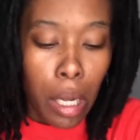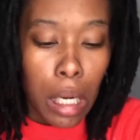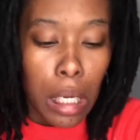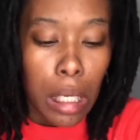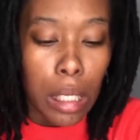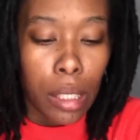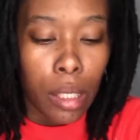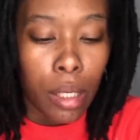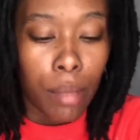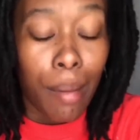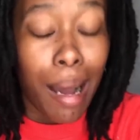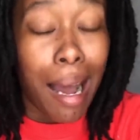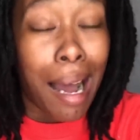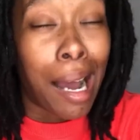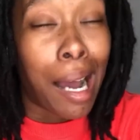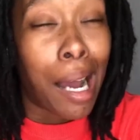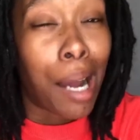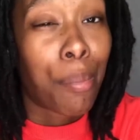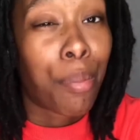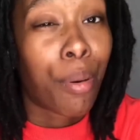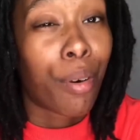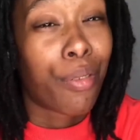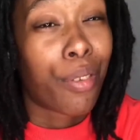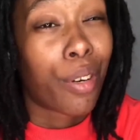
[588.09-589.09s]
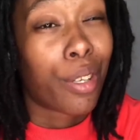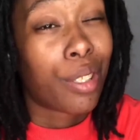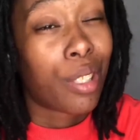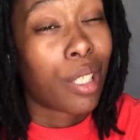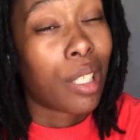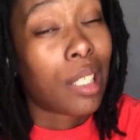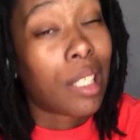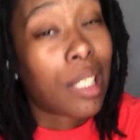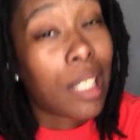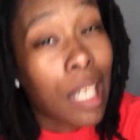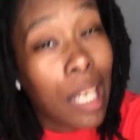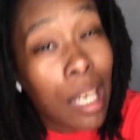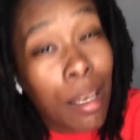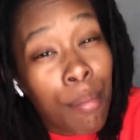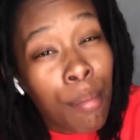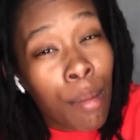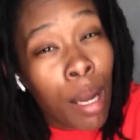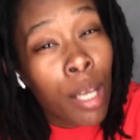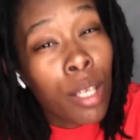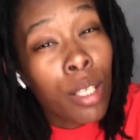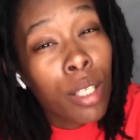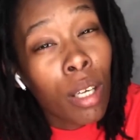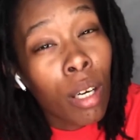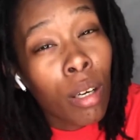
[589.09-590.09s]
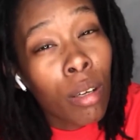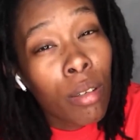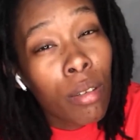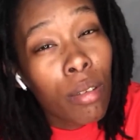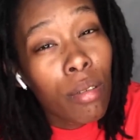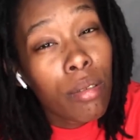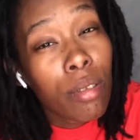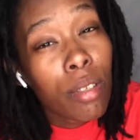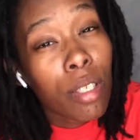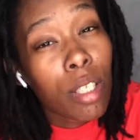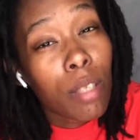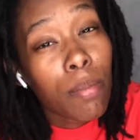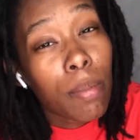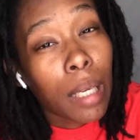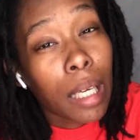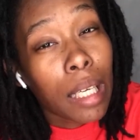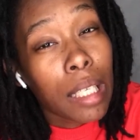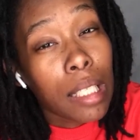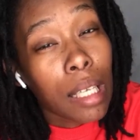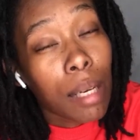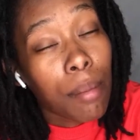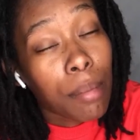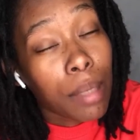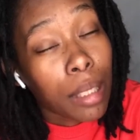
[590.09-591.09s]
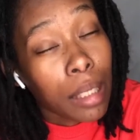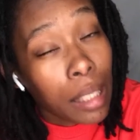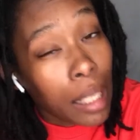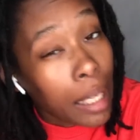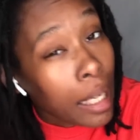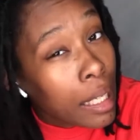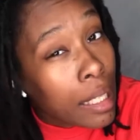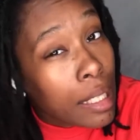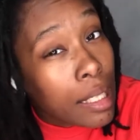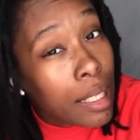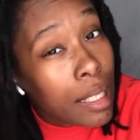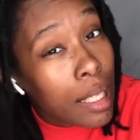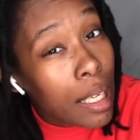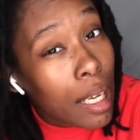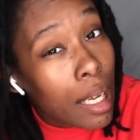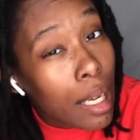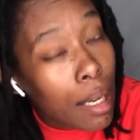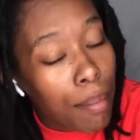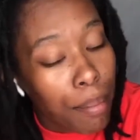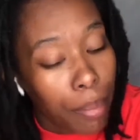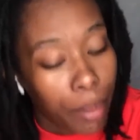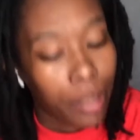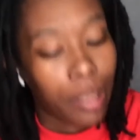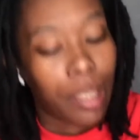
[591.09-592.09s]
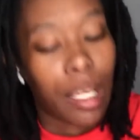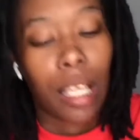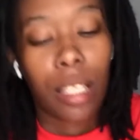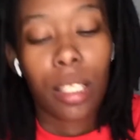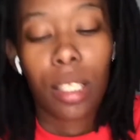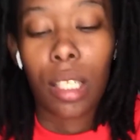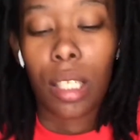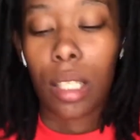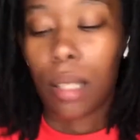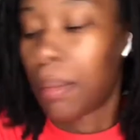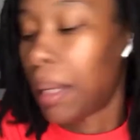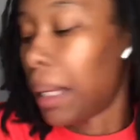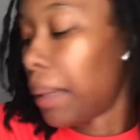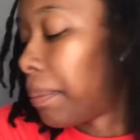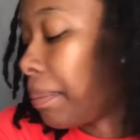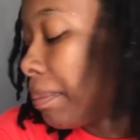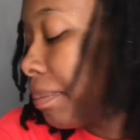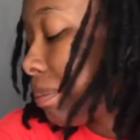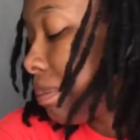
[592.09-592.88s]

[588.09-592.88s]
I prefer to steam my shirts just because I'm lazy, but that's just me.